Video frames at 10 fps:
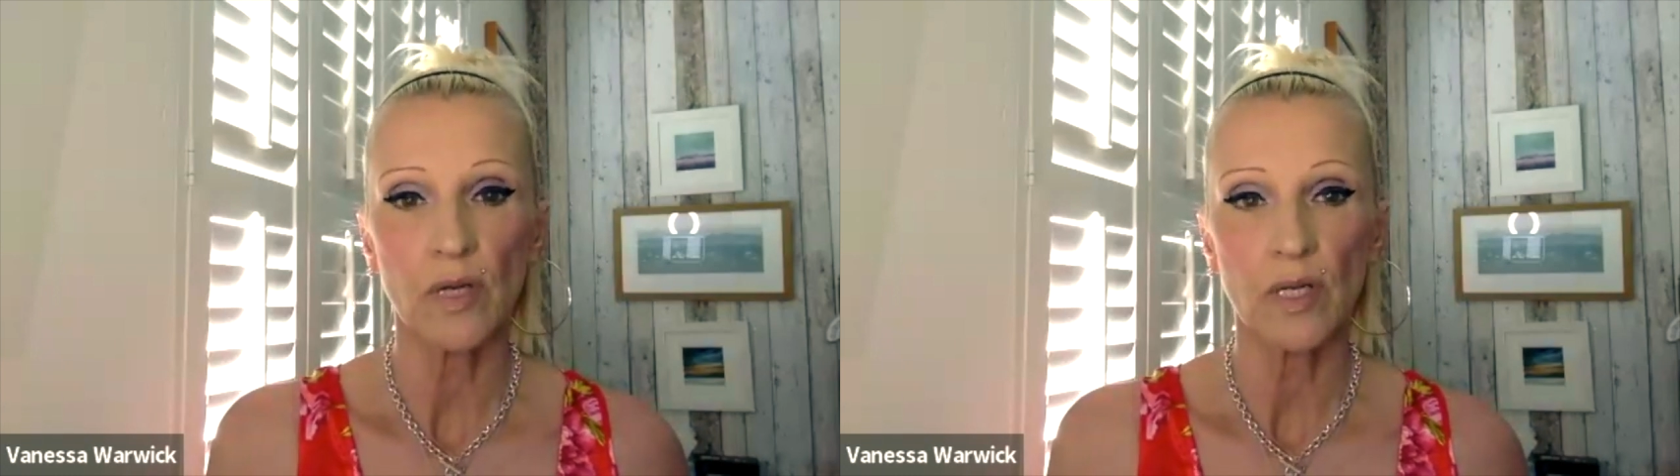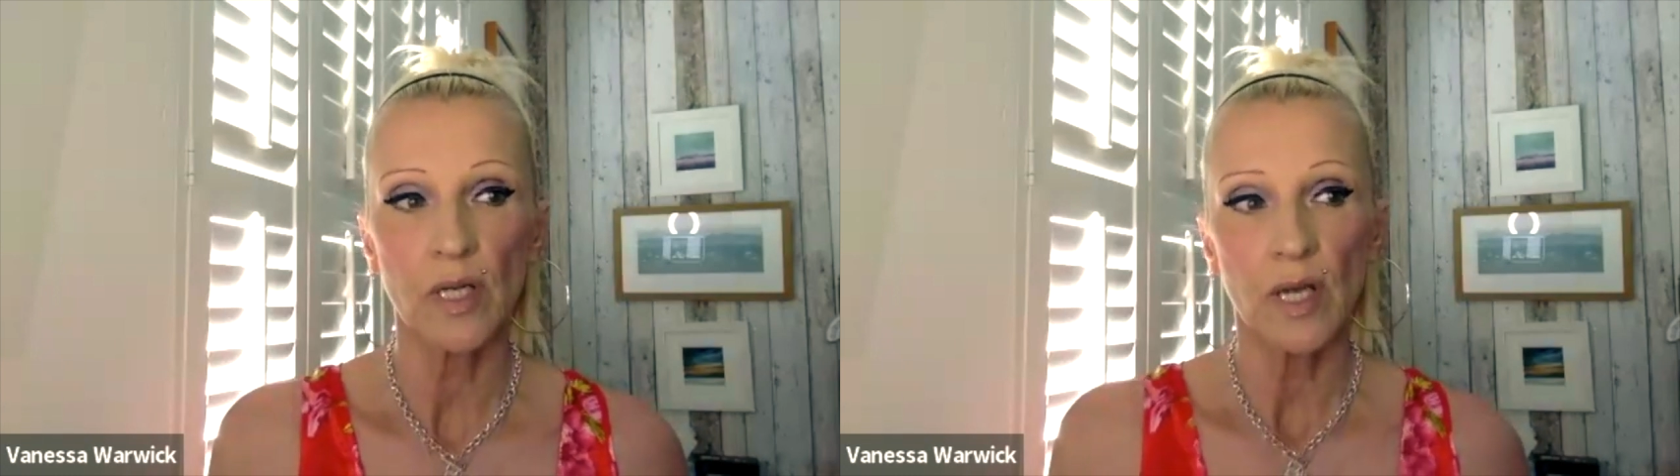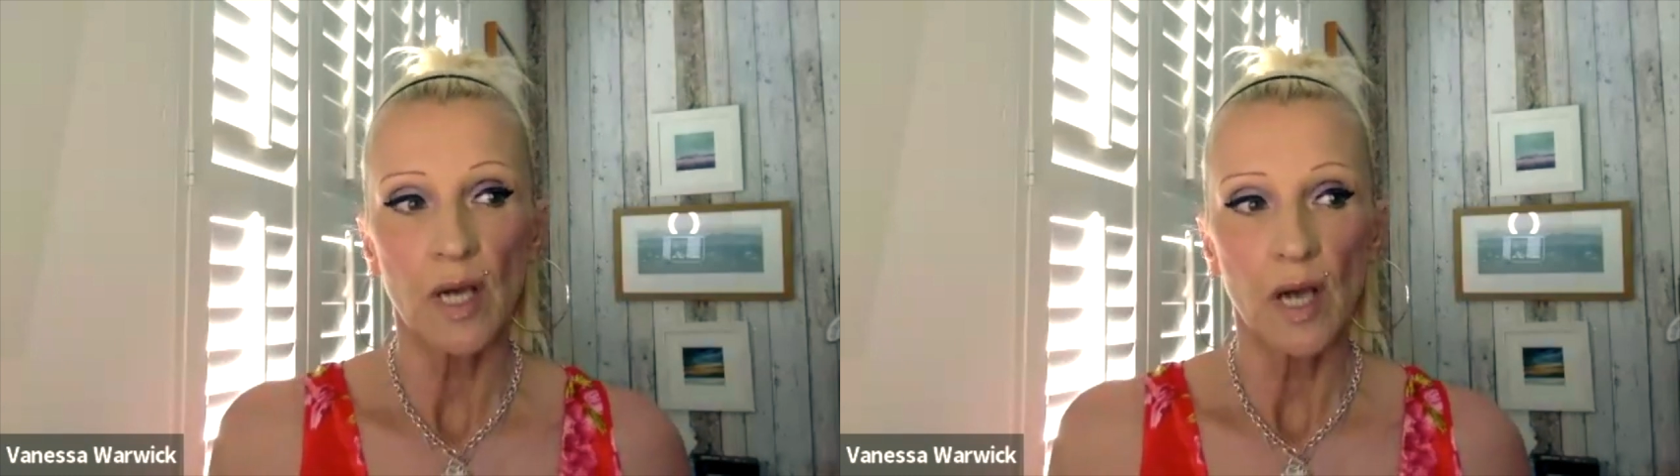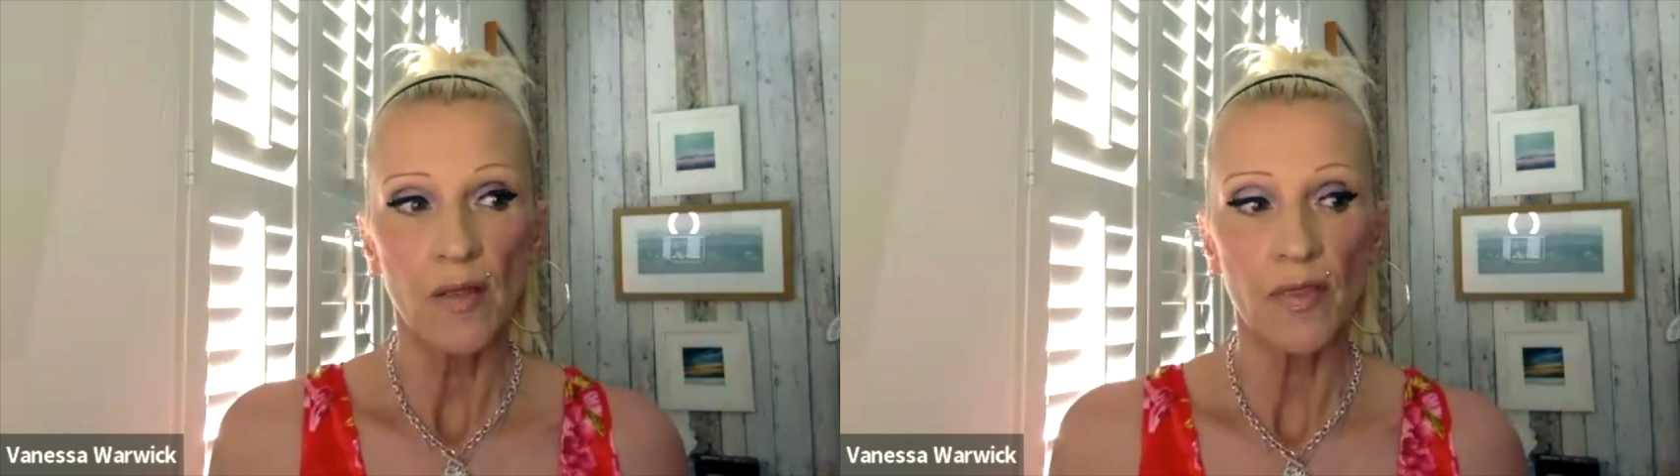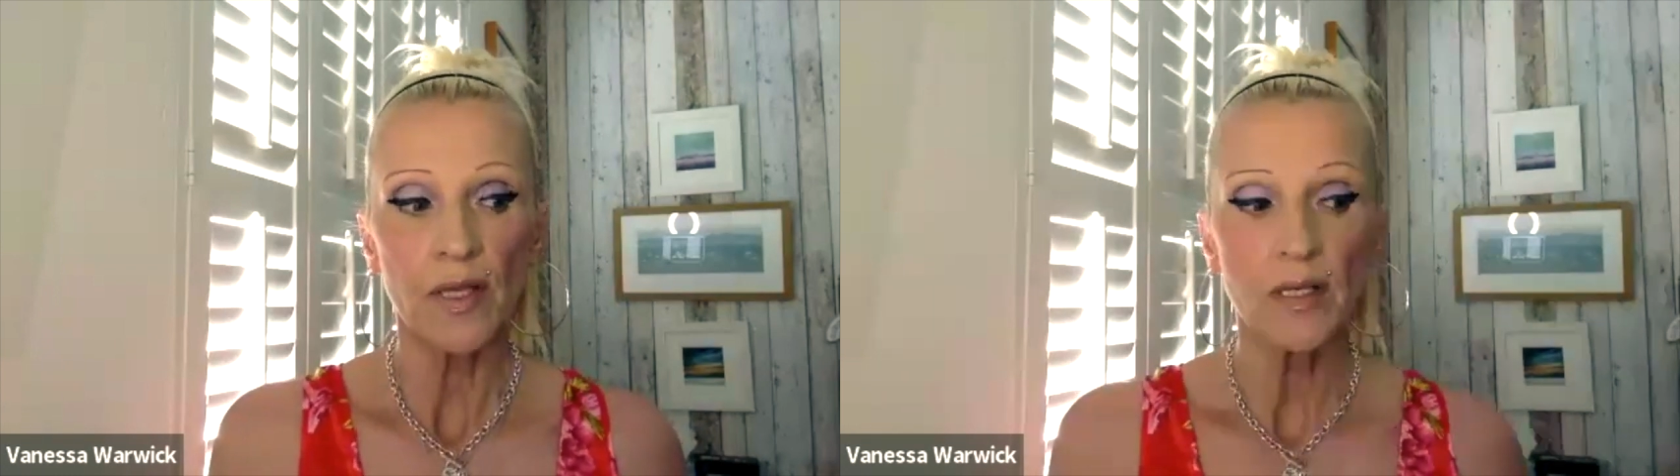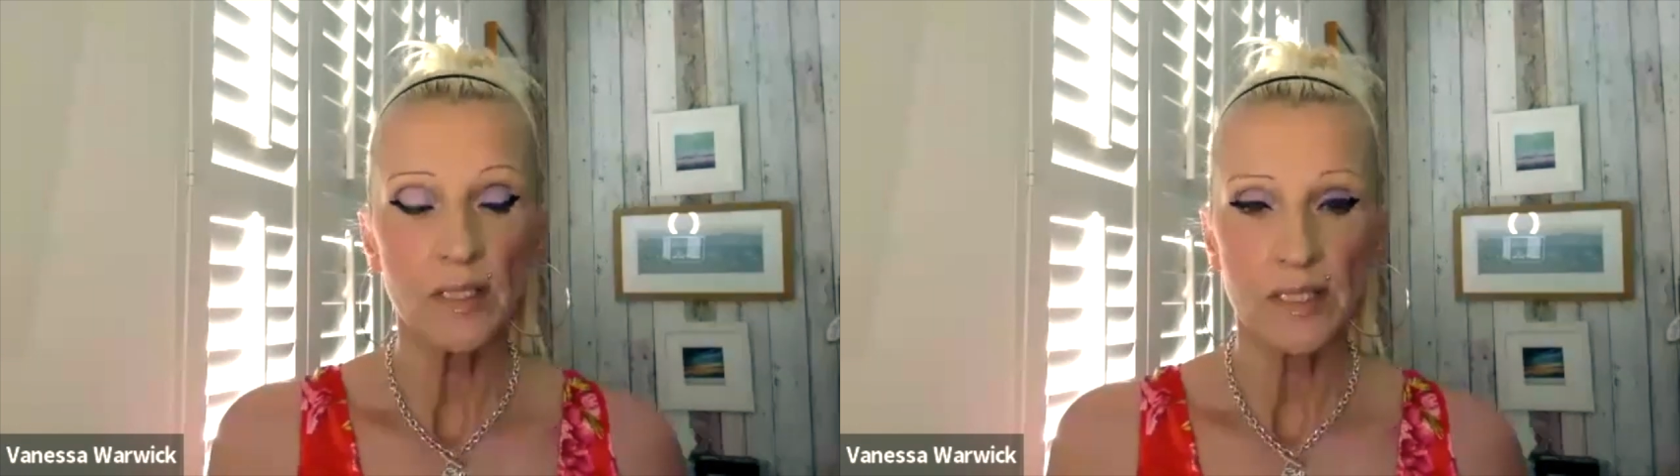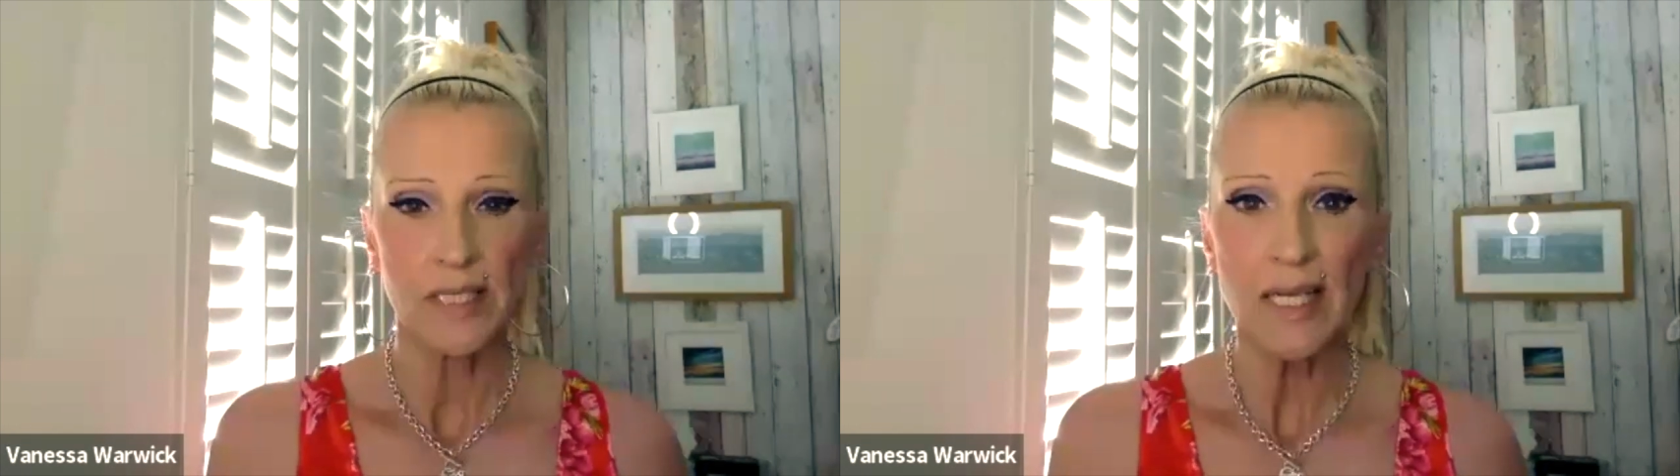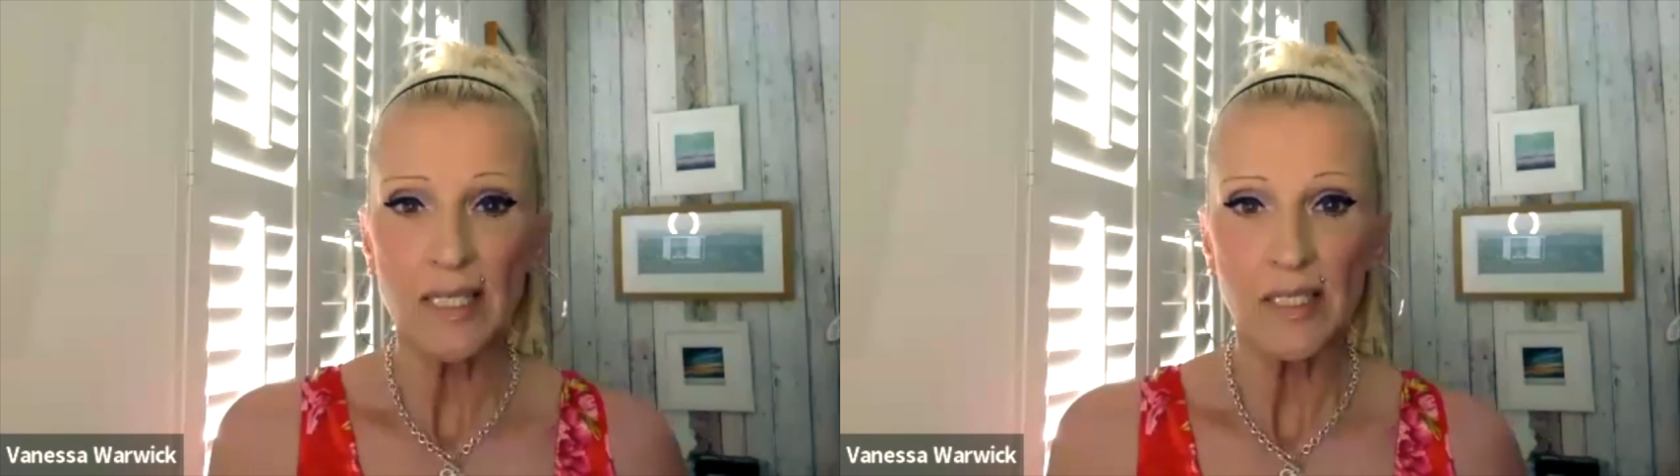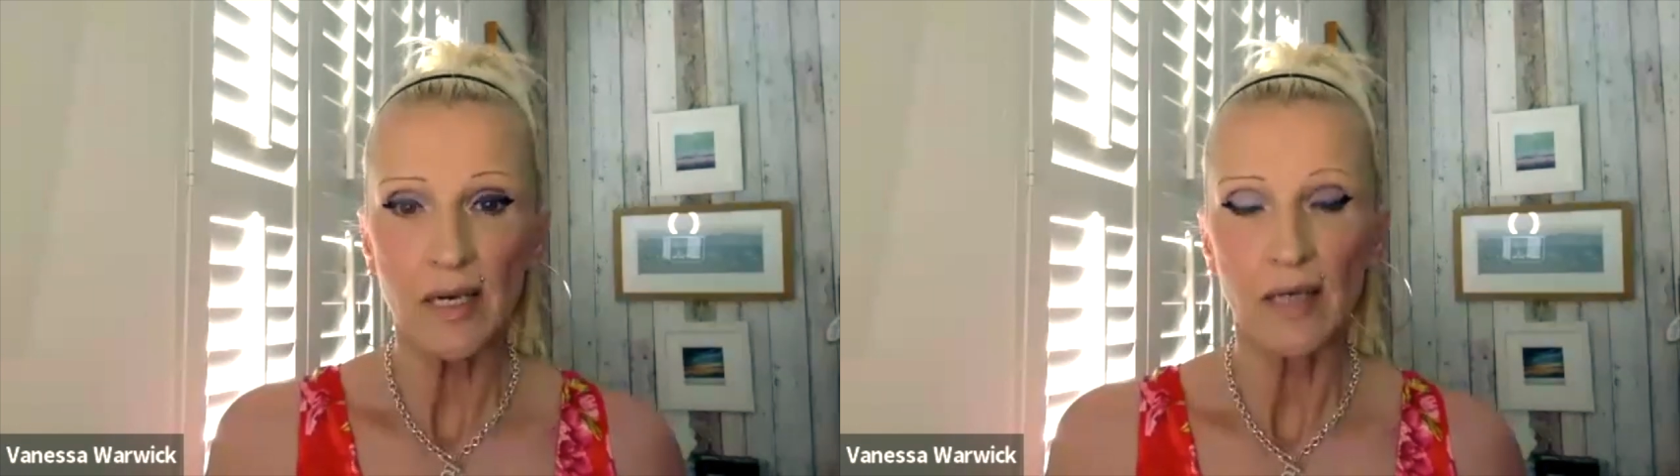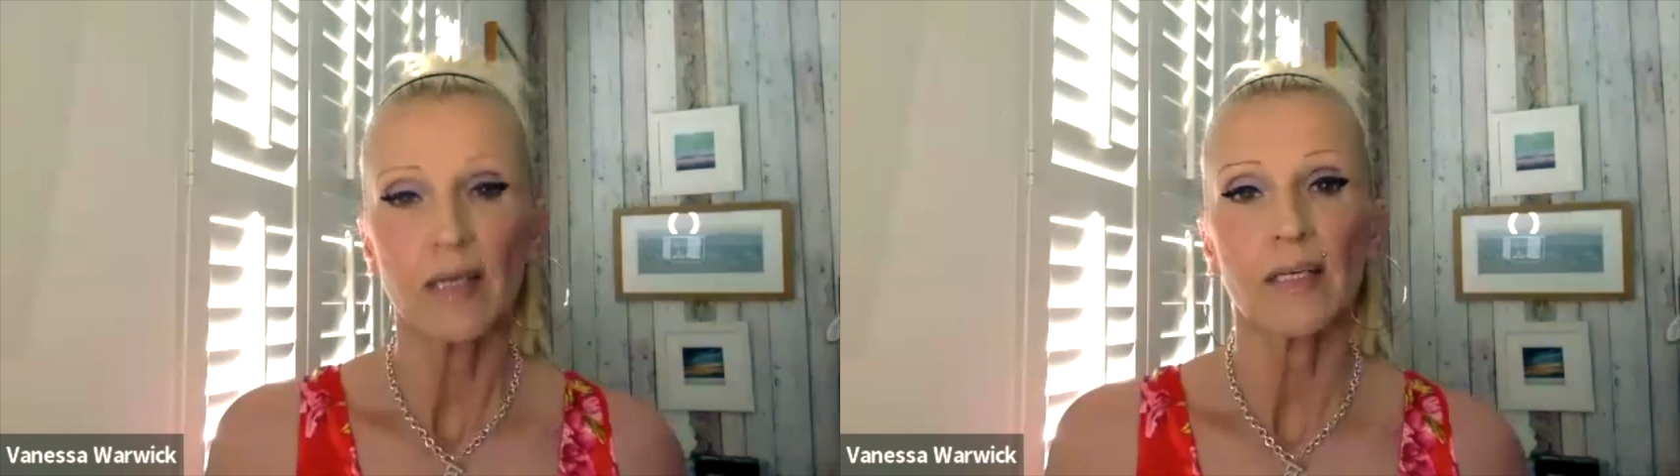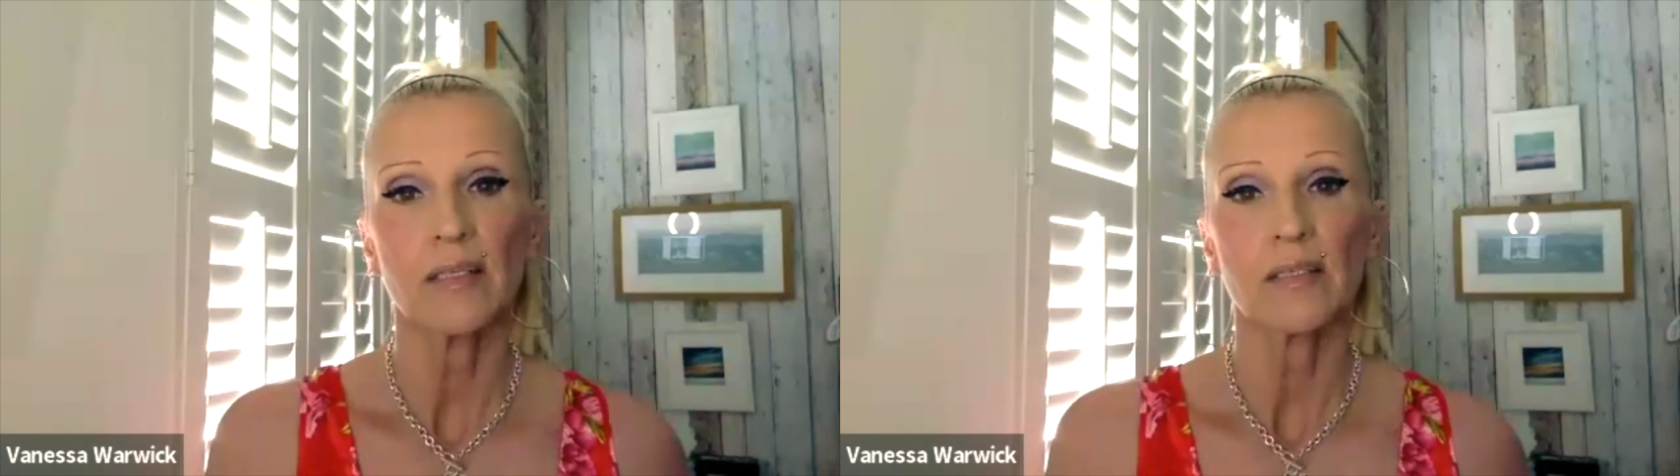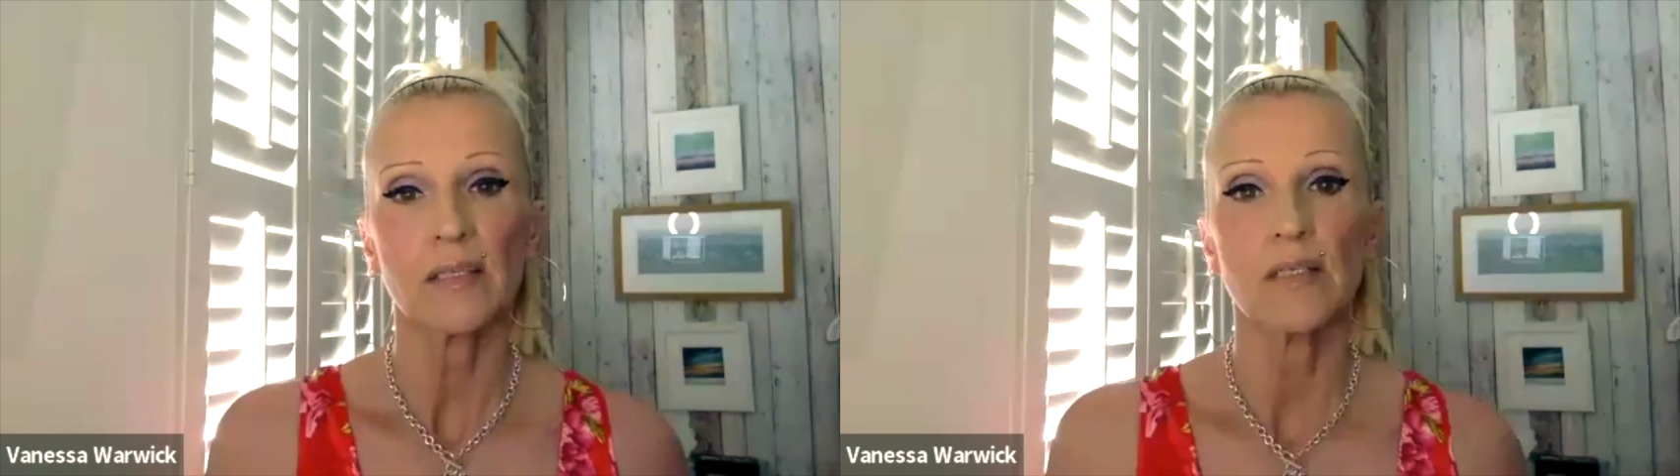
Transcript: And I think data is